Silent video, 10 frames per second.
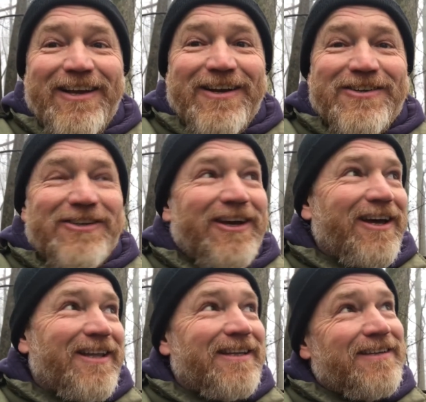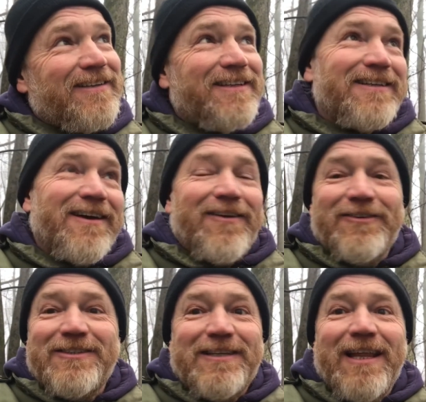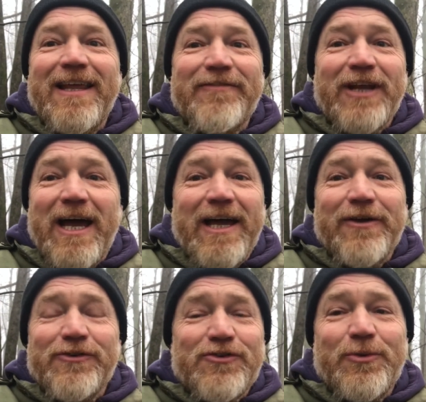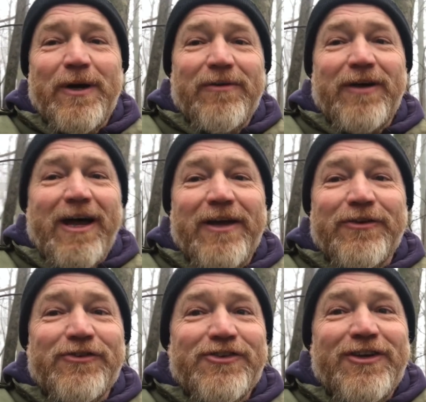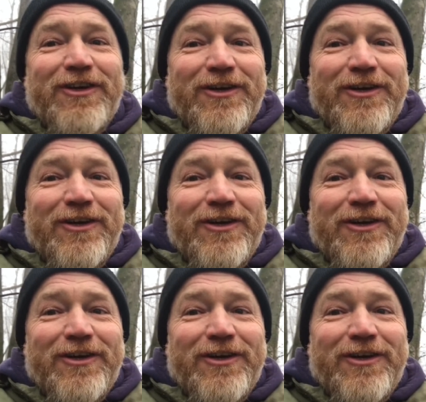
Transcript: there's, uh, I don't know, 11 aisles, 12 aisles.